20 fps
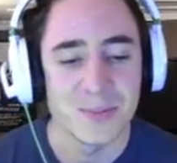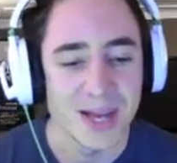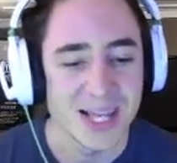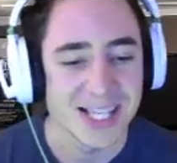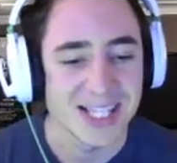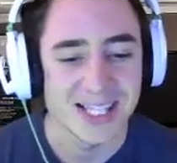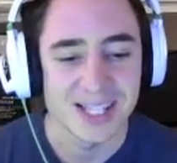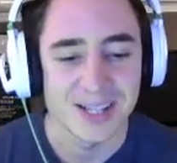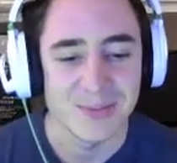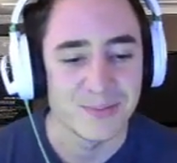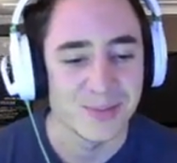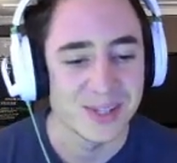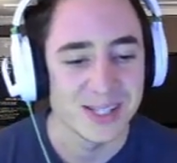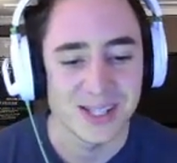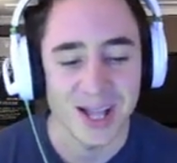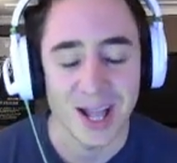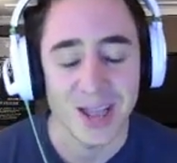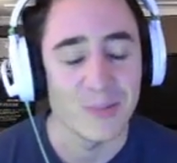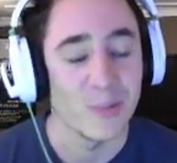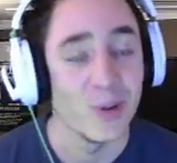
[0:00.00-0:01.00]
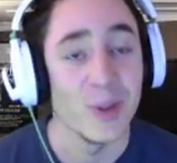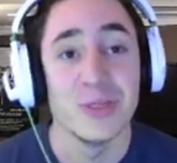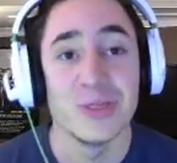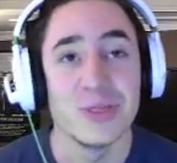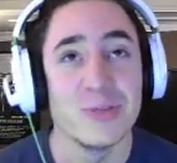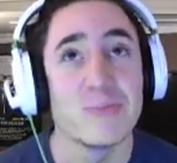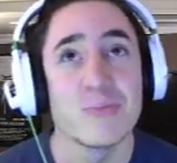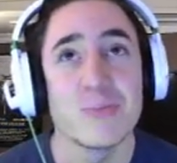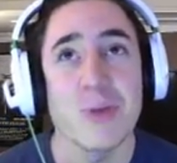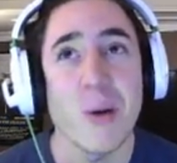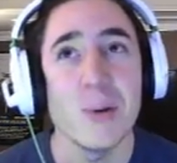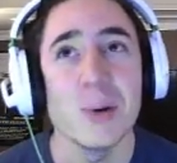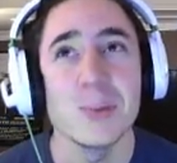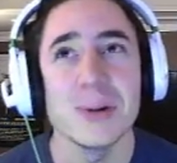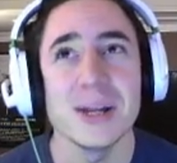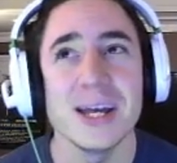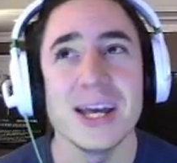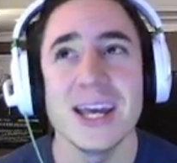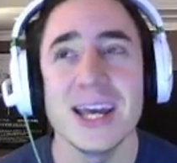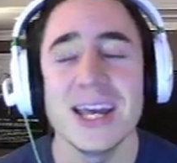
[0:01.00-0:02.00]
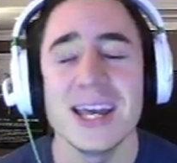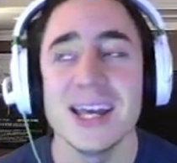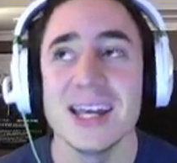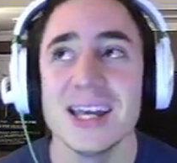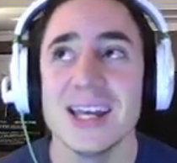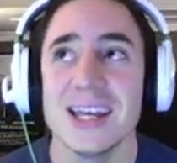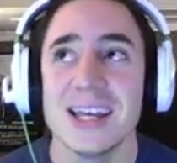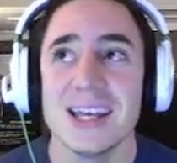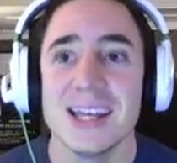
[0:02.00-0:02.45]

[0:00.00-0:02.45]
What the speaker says: It's like one, probably,